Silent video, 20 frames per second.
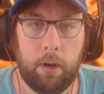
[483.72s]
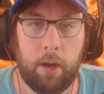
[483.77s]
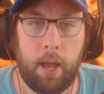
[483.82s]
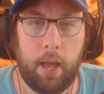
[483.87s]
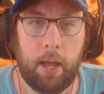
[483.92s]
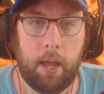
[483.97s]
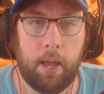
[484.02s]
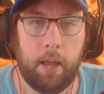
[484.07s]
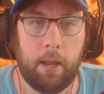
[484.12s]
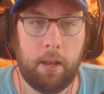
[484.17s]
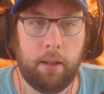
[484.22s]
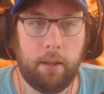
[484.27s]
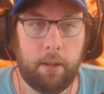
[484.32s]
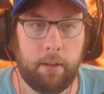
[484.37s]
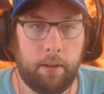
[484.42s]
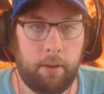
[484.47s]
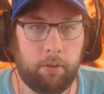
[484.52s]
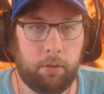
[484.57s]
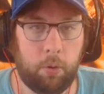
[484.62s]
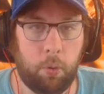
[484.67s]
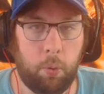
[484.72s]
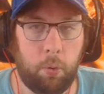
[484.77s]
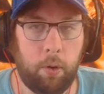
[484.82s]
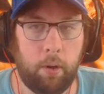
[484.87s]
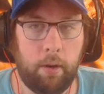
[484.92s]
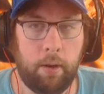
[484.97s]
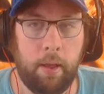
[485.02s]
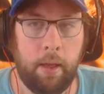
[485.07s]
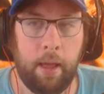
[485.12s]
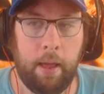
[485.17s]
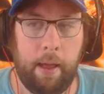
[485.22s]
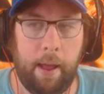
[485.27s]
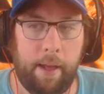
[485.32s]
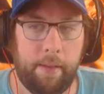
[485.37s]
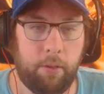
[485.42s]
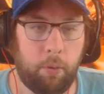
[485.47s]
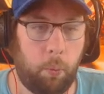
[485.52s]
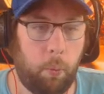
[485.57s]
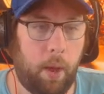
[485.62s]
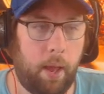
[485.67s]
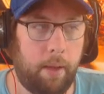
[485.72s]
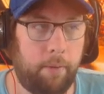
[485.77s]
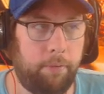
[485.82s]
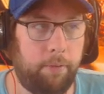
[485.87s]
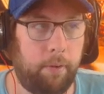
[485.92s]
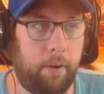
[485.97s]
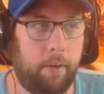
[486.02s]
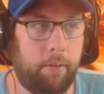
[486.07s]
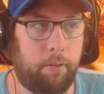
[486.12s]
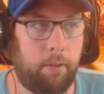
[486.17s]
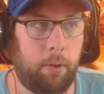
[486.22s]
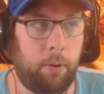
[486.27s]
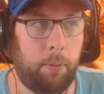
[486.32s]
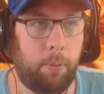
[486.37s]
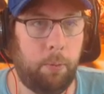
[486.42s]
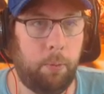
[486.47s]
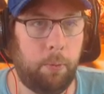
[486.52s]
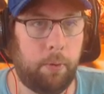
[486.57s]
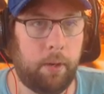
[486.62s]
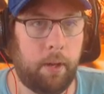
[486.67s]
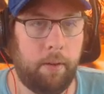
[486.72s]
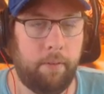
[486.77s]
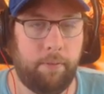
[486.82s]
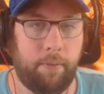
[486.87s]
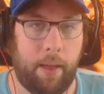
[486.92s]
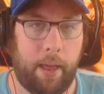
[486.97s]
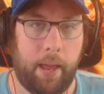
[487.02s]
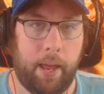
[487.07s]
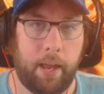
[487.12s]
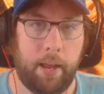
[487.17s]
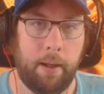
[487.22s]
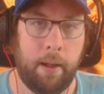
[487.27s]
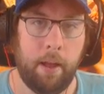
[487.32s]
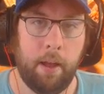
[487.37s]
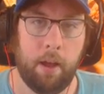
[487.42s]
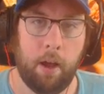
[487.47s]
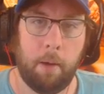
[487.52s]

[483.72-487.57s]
and the Discord as a way for us to convey